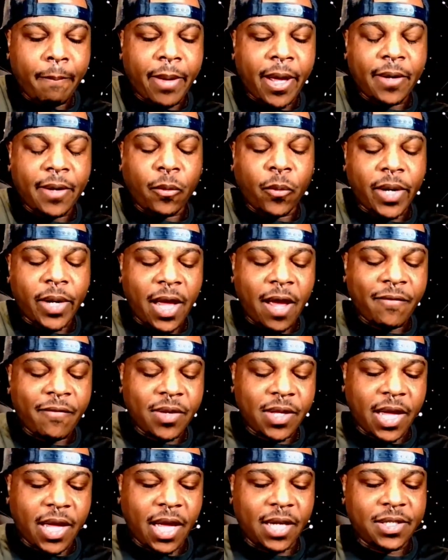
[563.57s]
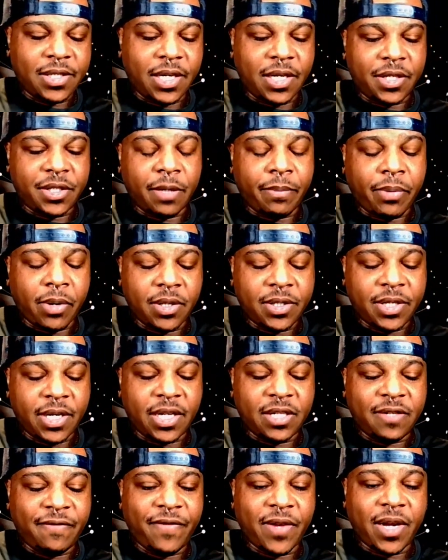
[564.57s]
But whatever the case is, your person
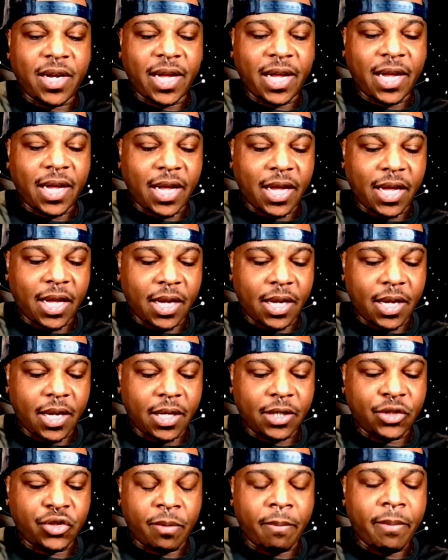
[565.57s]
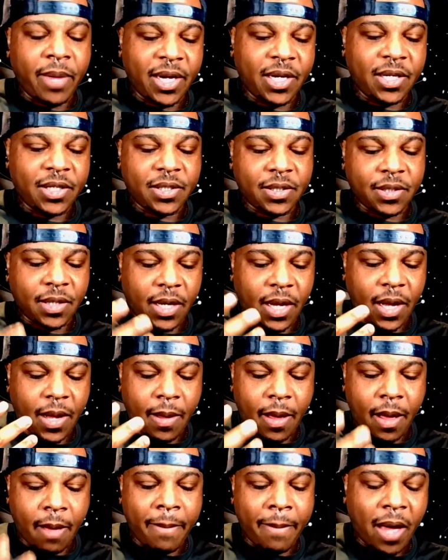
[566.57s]
is feeling tremendous
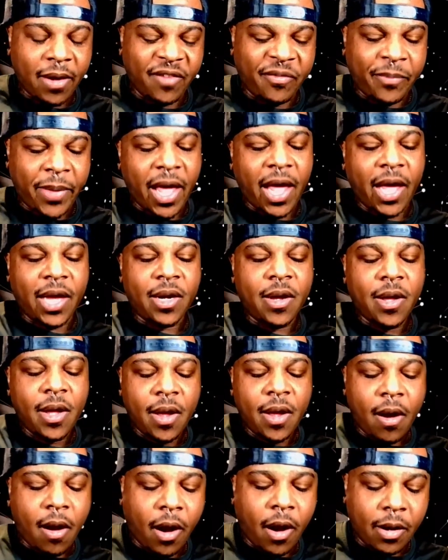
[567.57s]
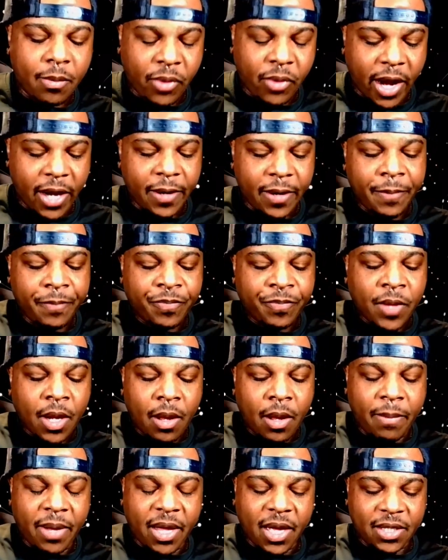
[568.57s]
amount of pain, heartbreak,
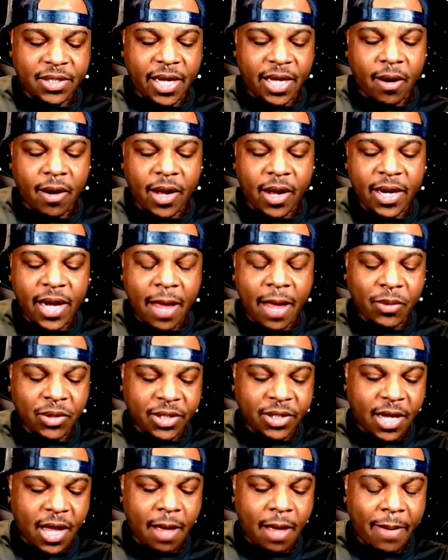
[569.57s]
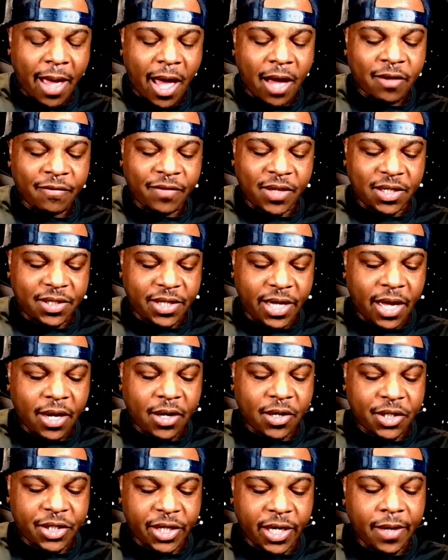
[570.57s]
because they are unable to come out of this
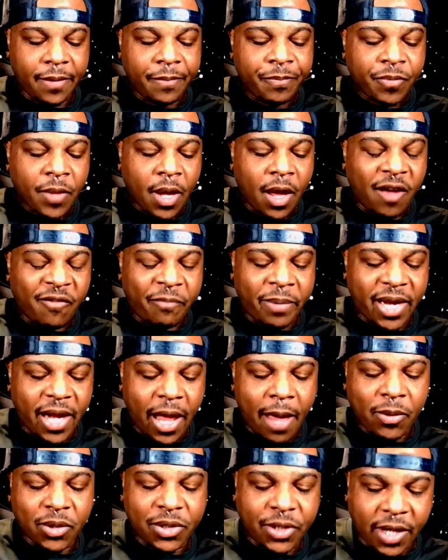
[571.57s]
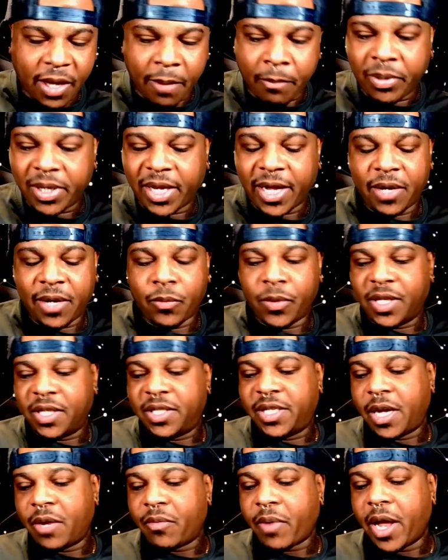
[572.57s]
energy of being able to complete with the
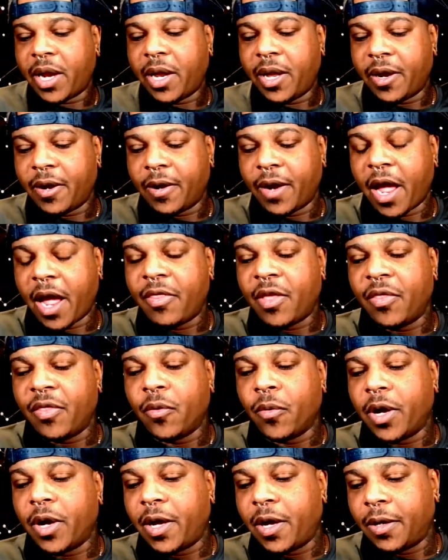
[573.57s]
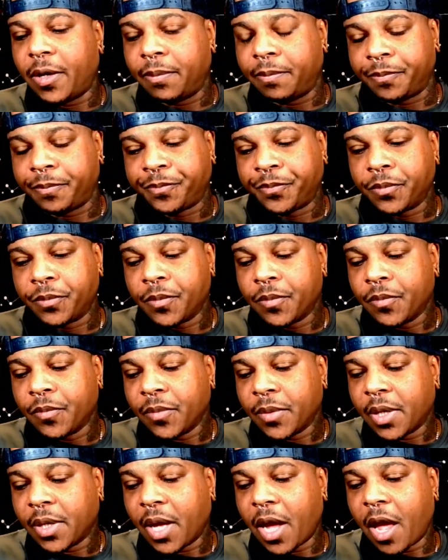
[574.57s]
10 right here, and then
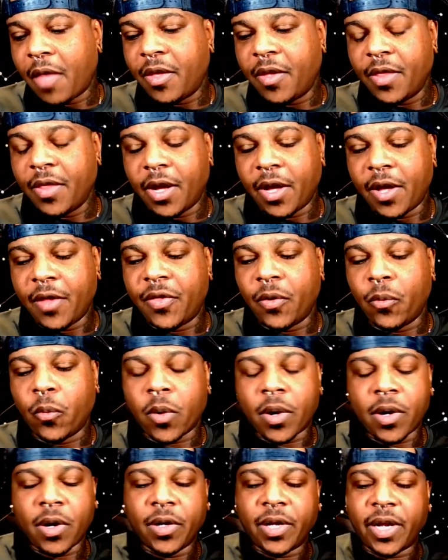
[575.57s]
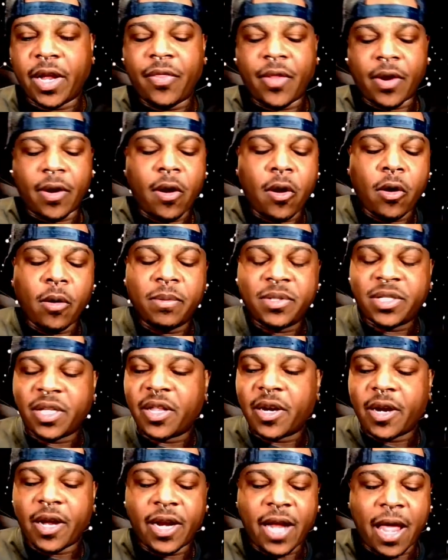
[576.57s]
the World in their hopes.
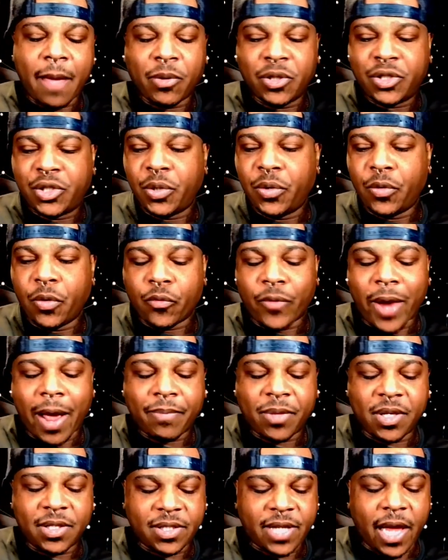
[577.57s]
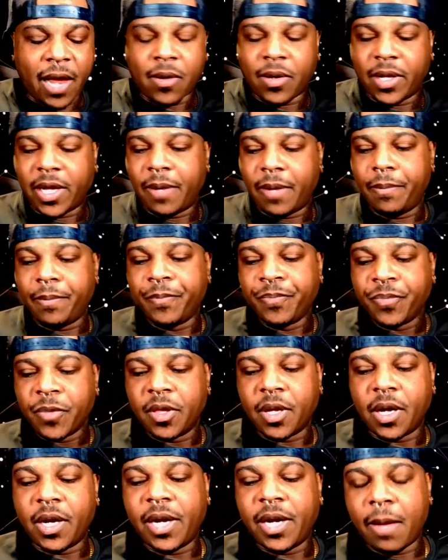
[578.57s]
They're unable to wrap this cycle up.
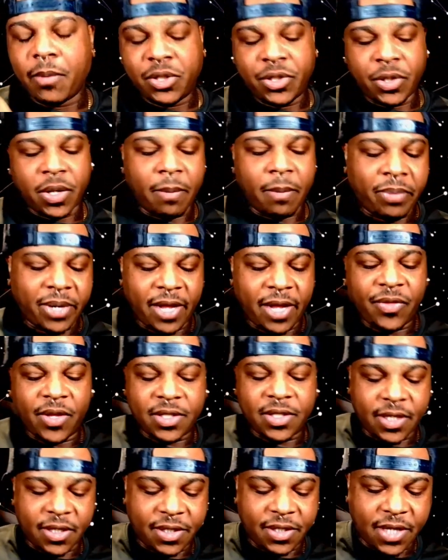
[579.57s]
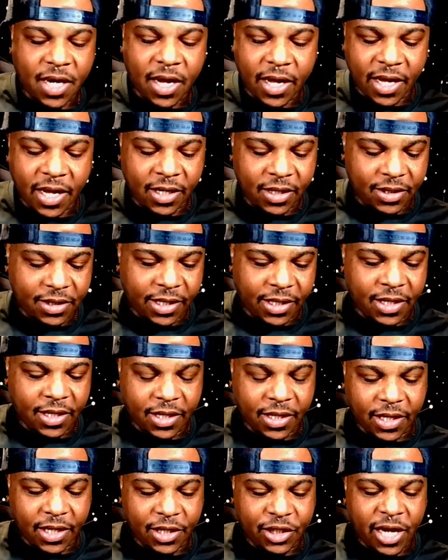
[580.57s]
They're unable to complete this. They're stuck in
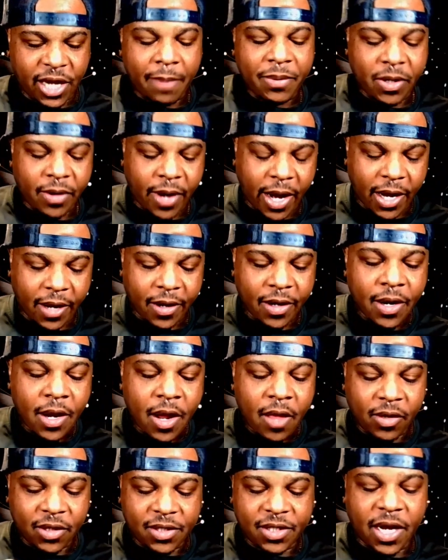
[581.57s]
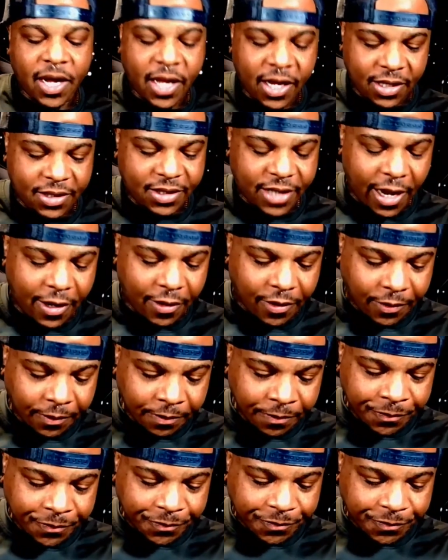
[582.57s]
a chapter right here. They're stuck in a cycle.